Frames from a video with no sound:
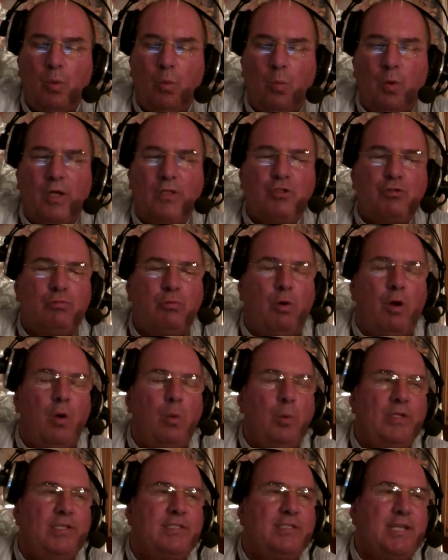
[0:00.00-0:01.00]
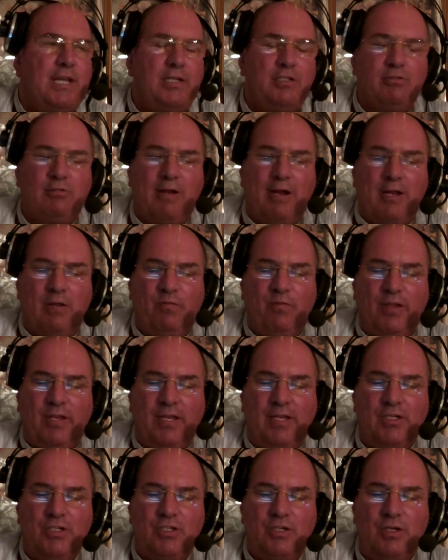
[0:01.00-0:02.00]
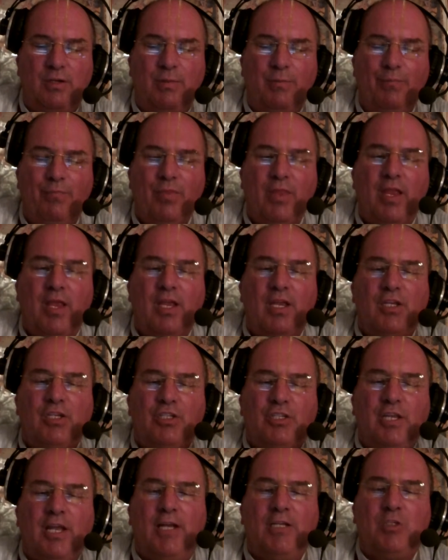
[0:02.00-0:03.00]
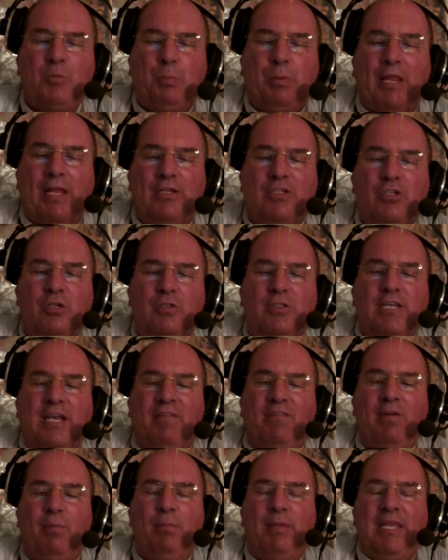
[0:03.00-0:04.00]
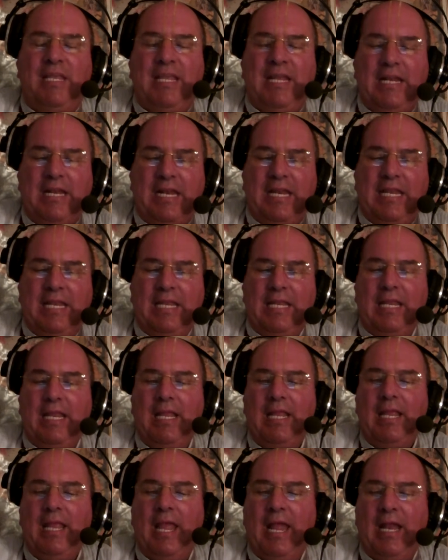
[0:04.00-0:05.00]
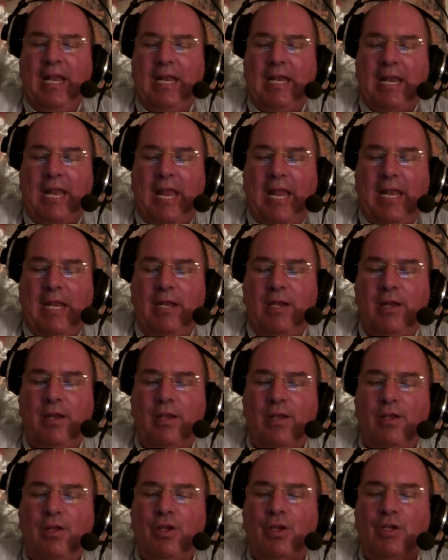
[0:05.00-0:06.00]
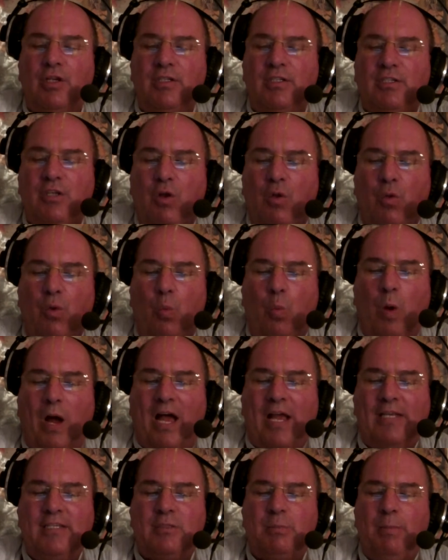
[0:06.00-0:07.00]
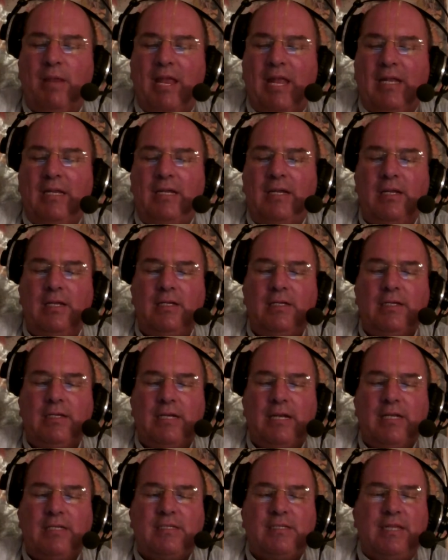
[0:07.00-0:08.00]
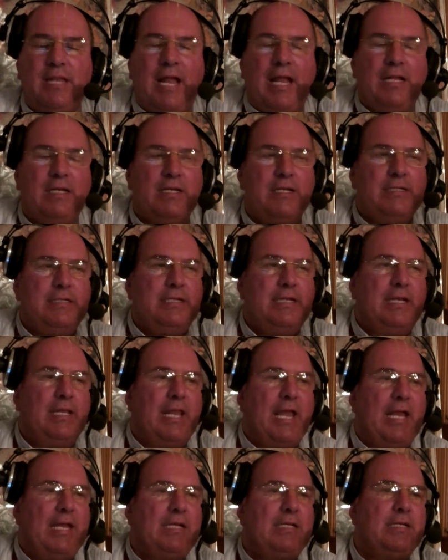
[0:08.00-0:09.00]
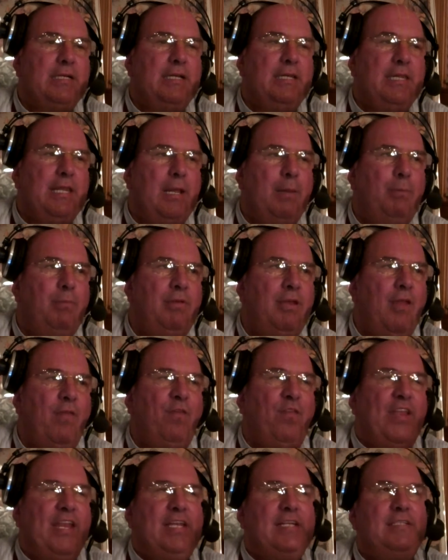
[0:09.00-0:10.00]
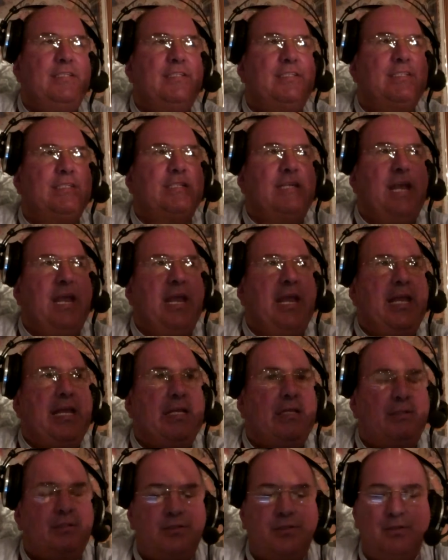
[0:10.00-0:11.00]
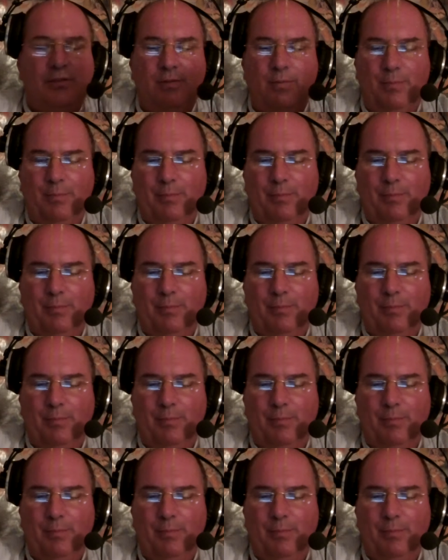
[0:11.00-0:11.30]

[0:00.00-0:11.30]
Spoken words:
What's wrong with sense gratification? Such pleasures have a beginning and an end, and so the wise man does not delight in them. Nothing stays.